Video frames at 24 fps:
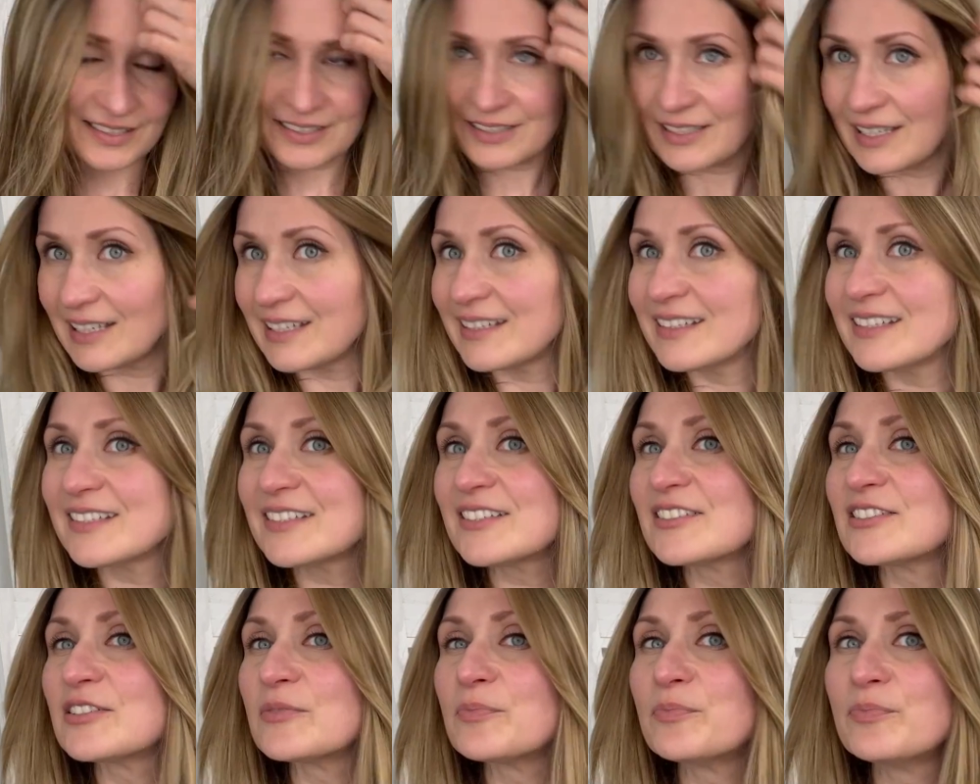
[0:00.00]
And this
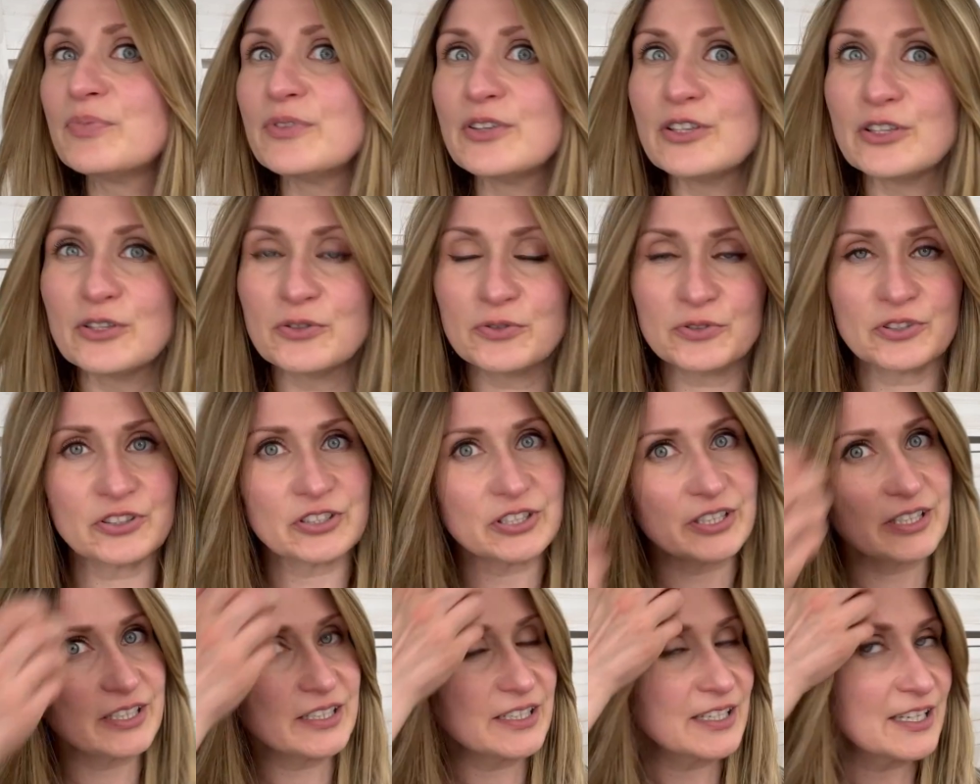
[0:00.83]
is a
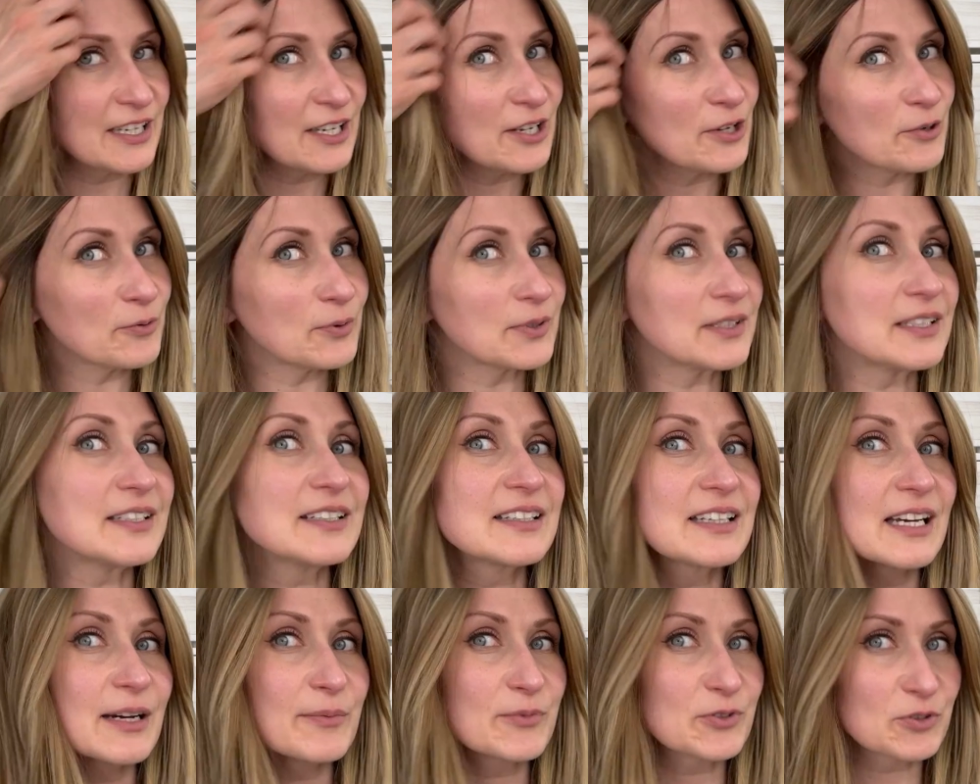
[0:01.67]
beauty when it
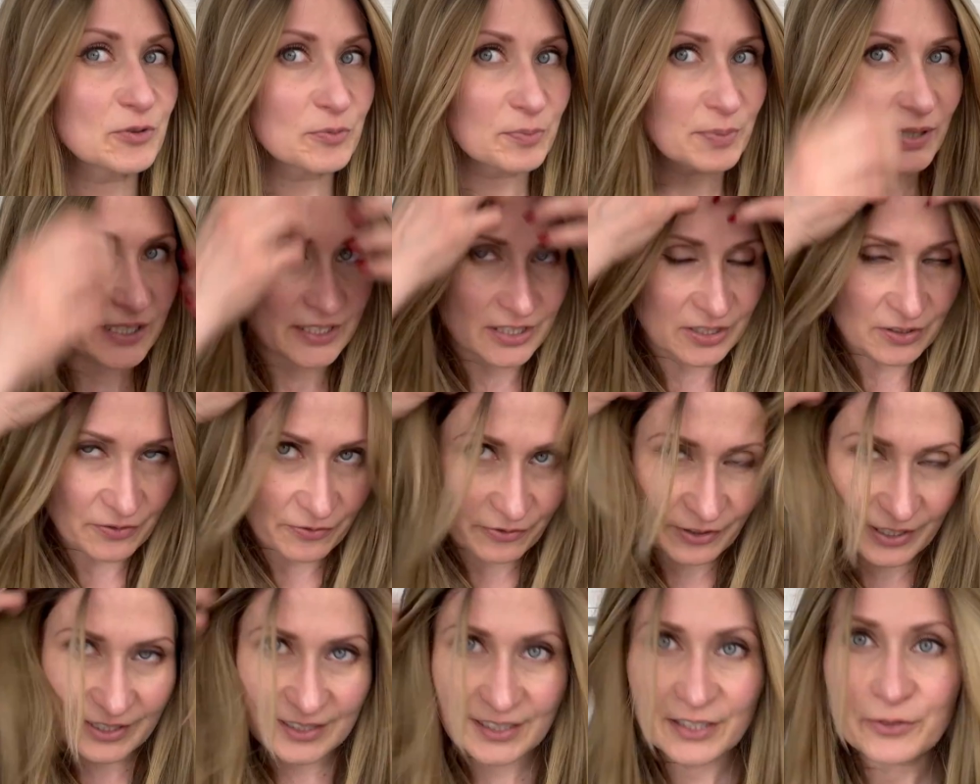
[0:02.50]
comes to
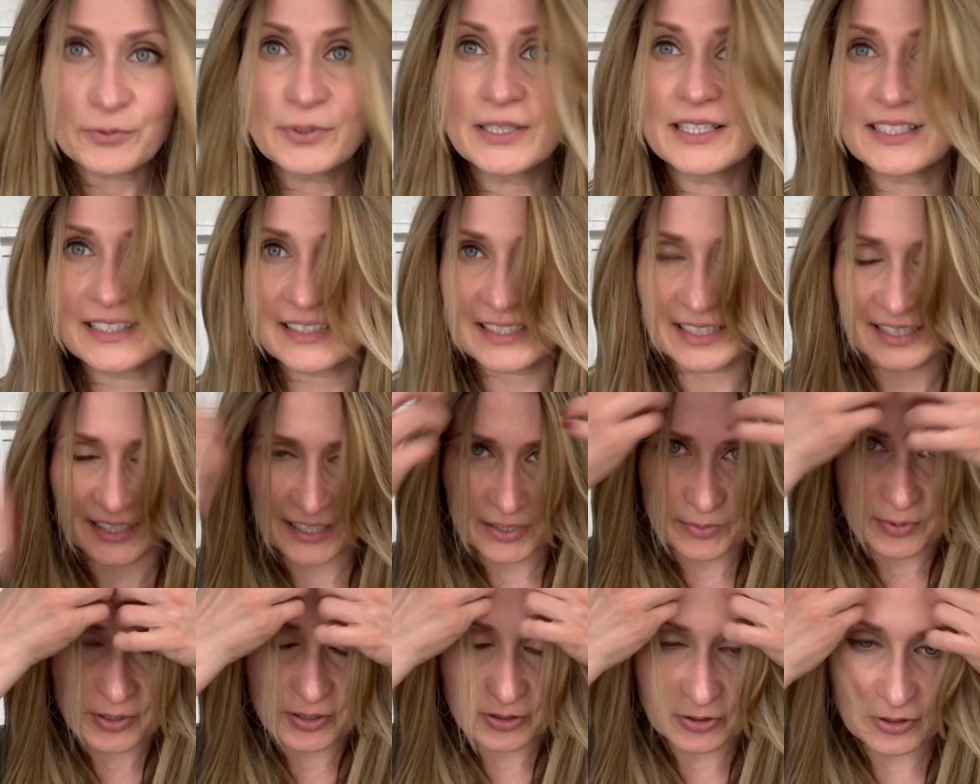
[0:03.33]
budget-friendly wigs, guys,
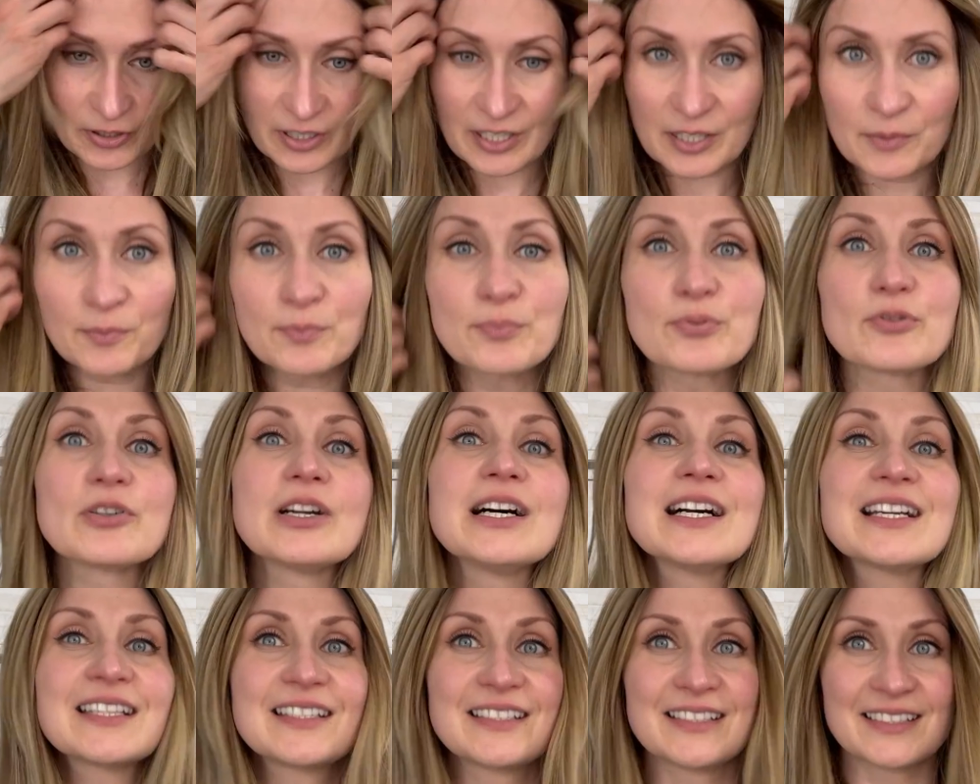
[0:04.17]
because you can
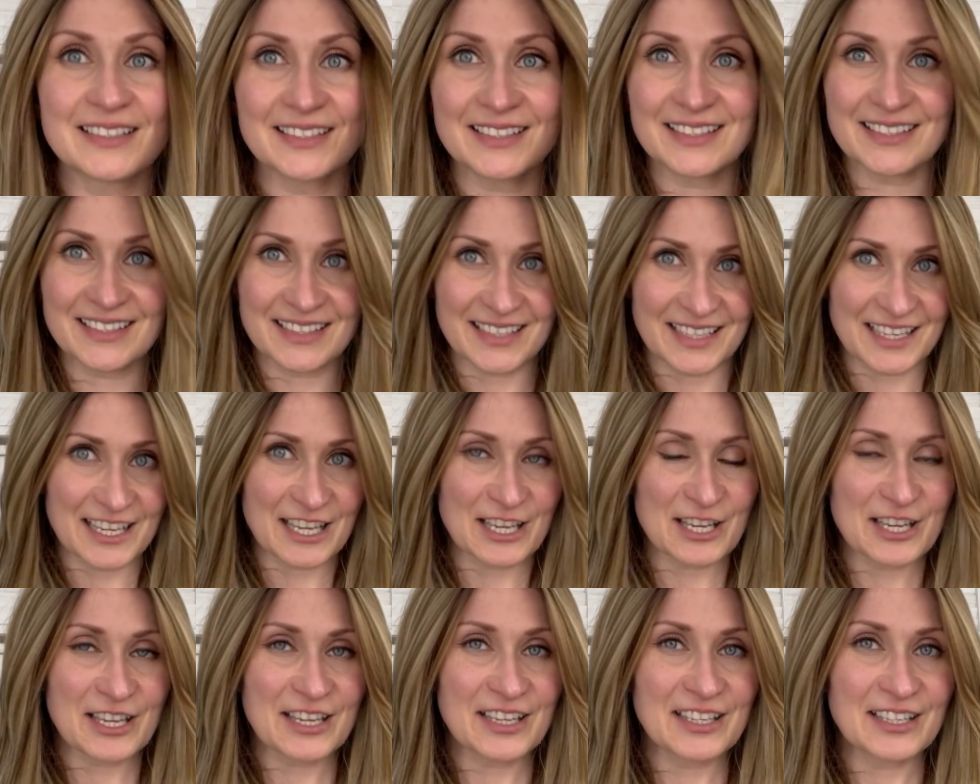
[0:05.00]
practice
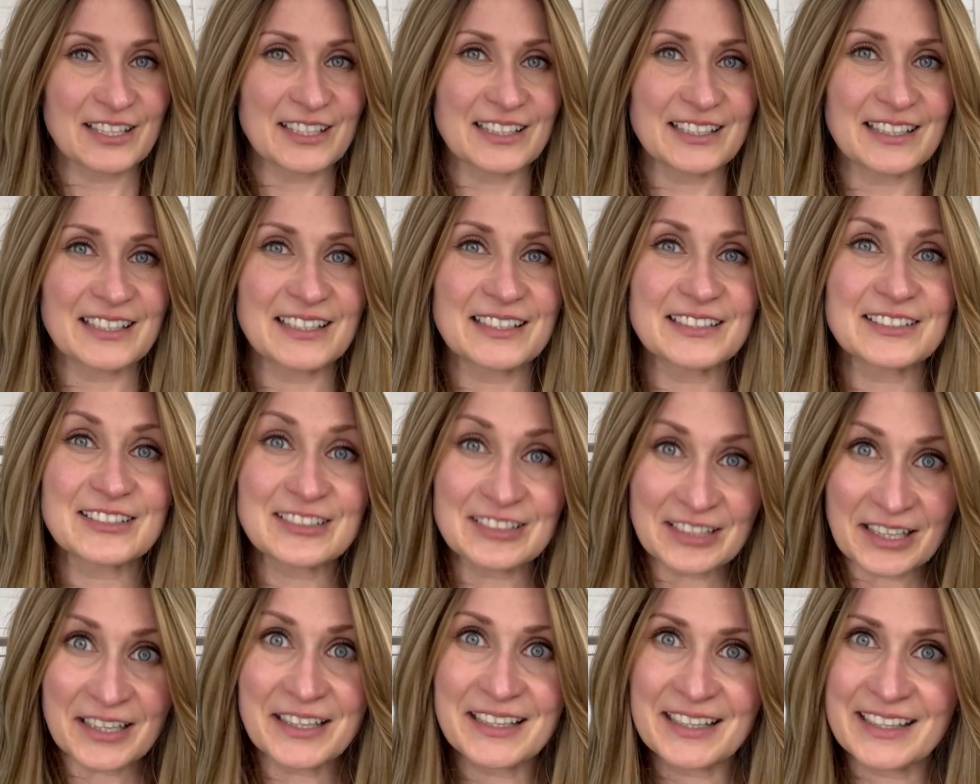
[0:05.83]

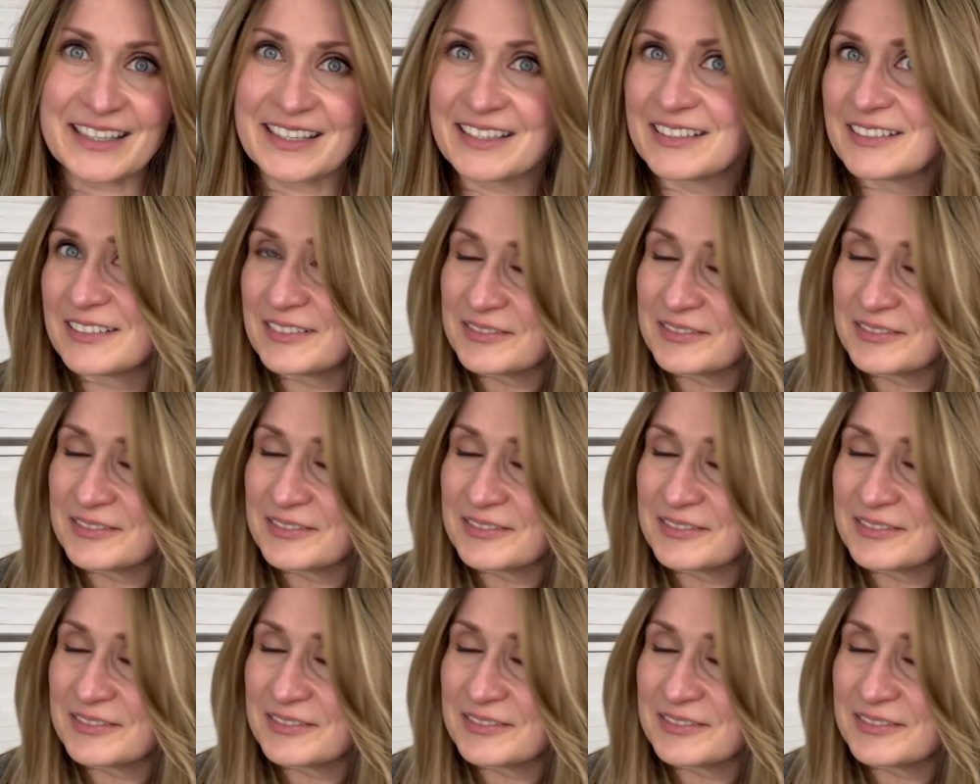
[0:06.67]
styling.